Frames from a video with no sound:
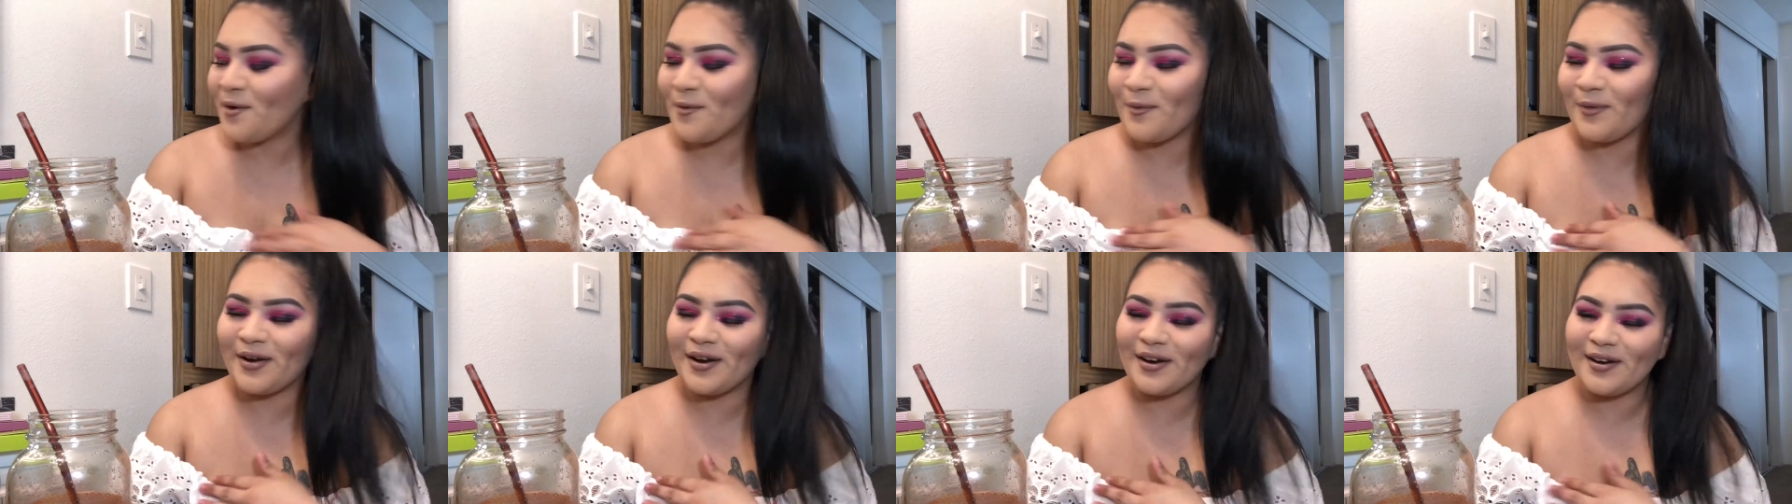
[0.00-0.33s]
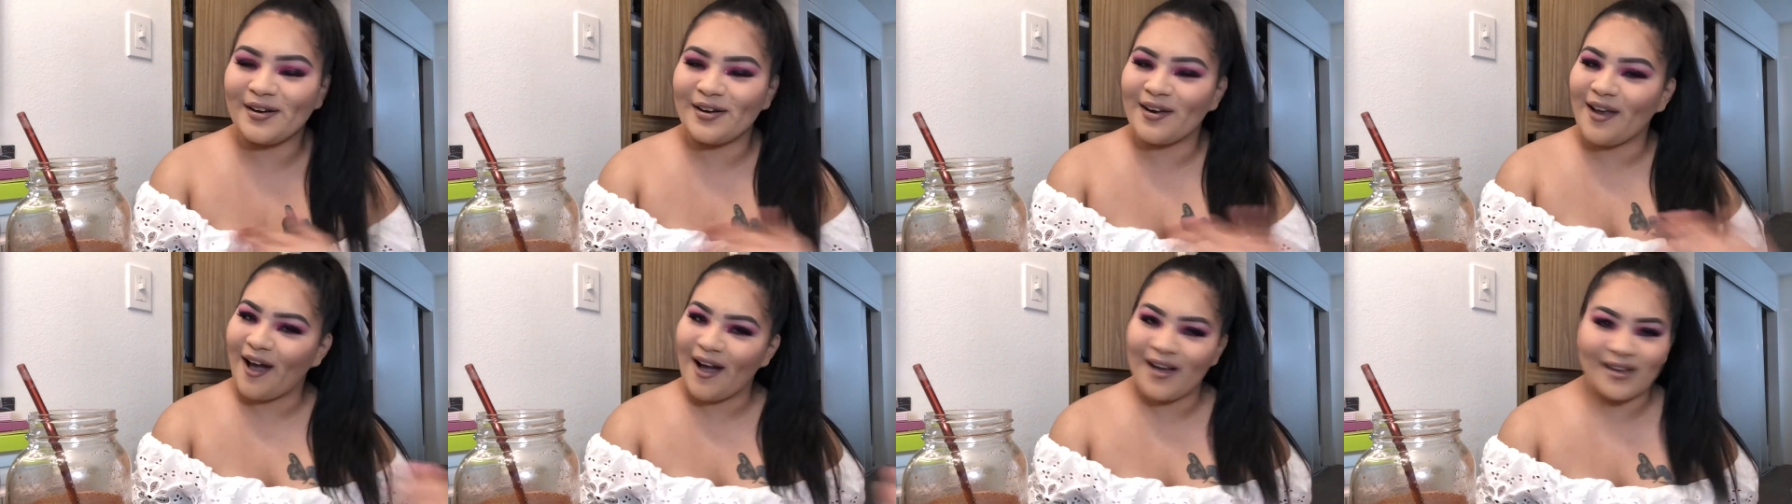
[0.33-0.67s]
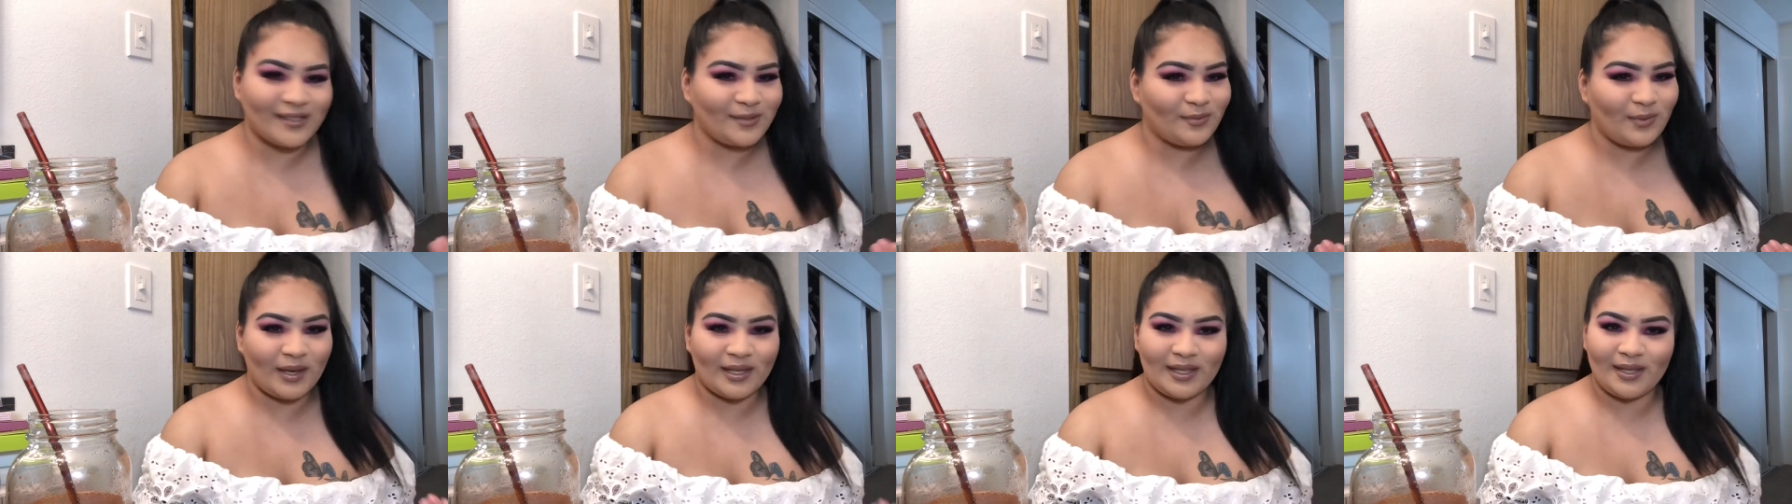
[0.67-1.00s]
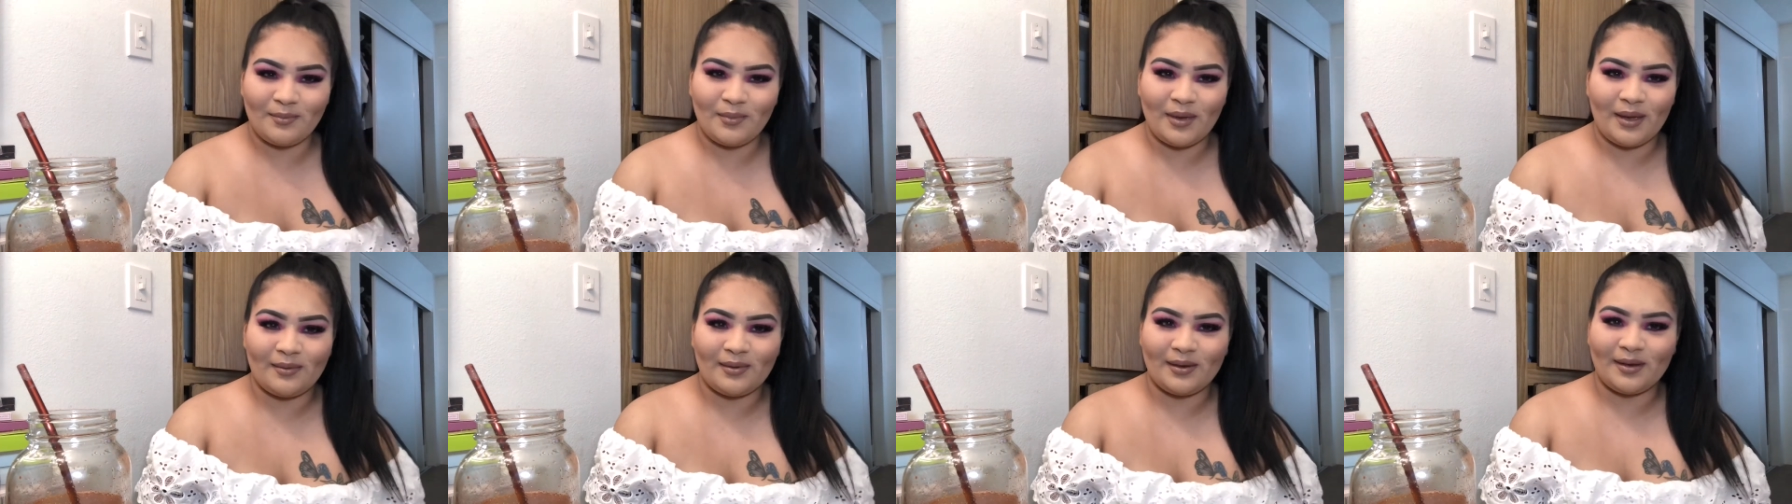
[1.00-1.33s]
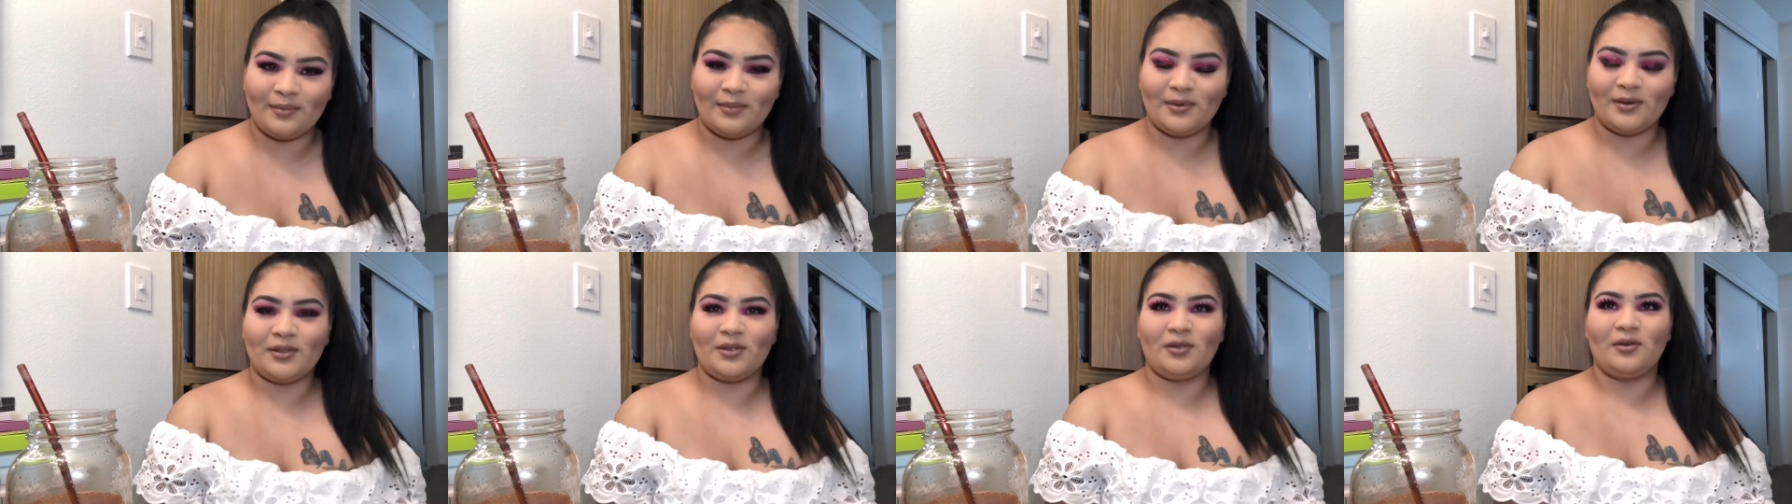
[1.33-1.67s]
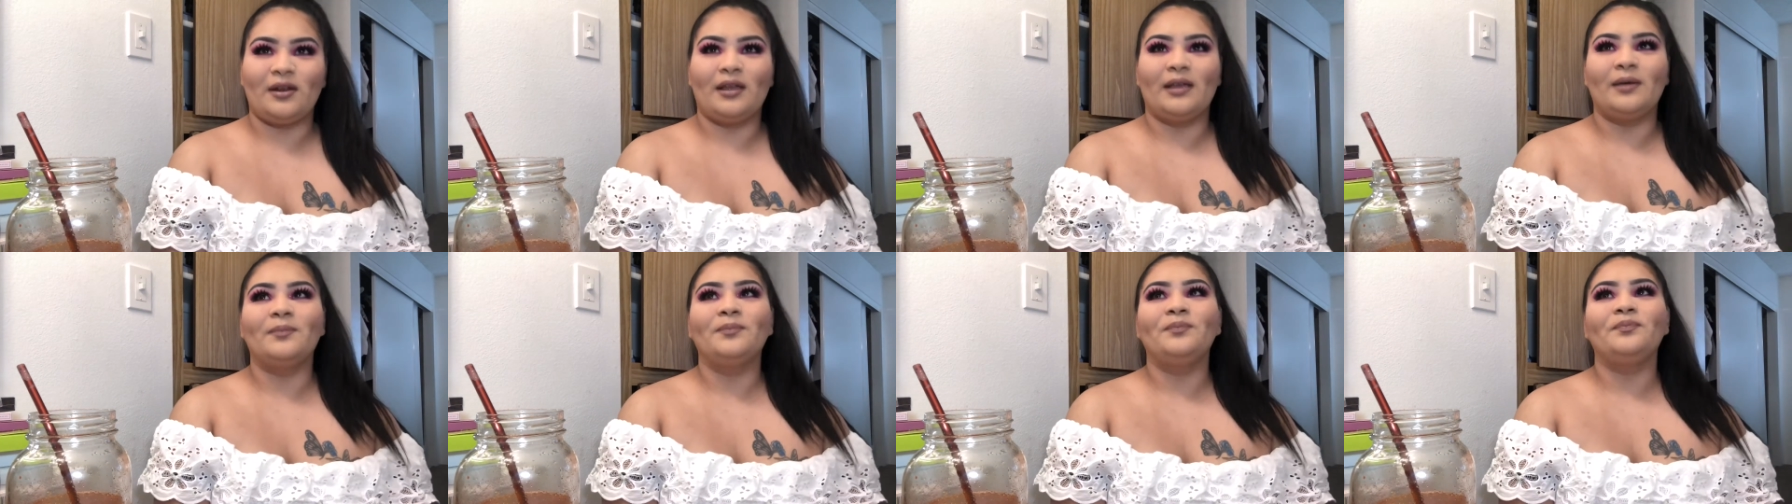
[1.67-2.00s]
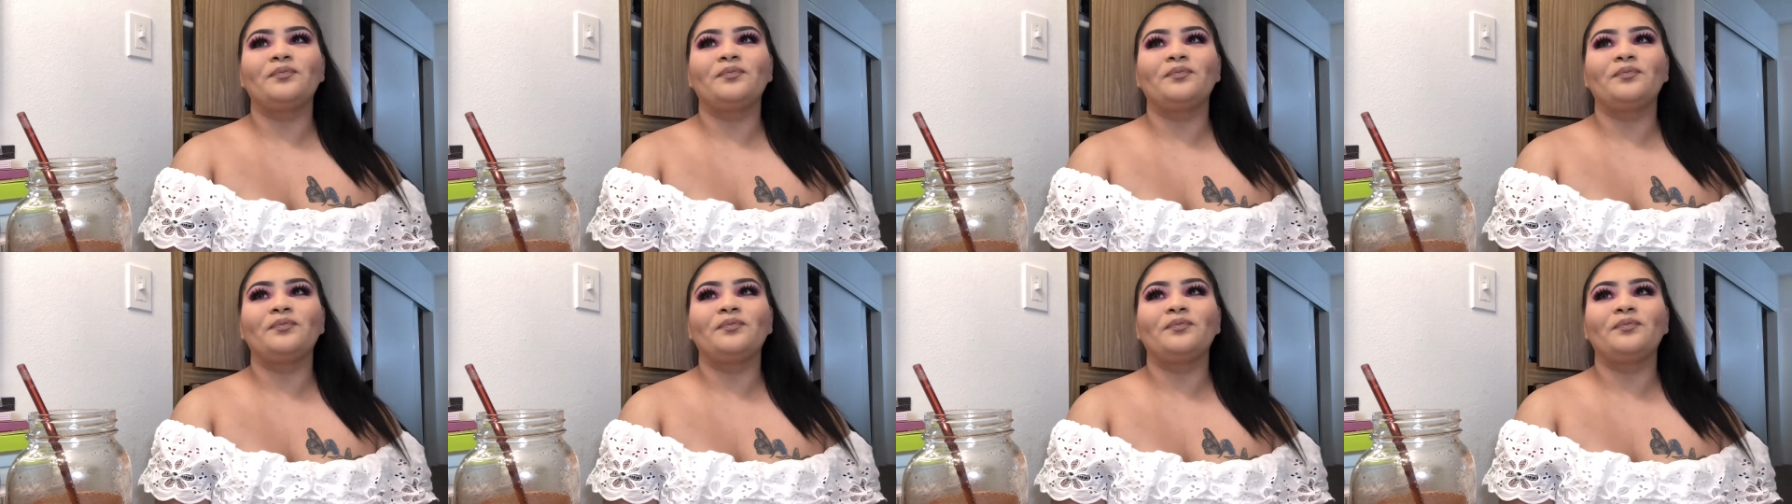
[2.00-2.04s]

we are not expecting baby number three.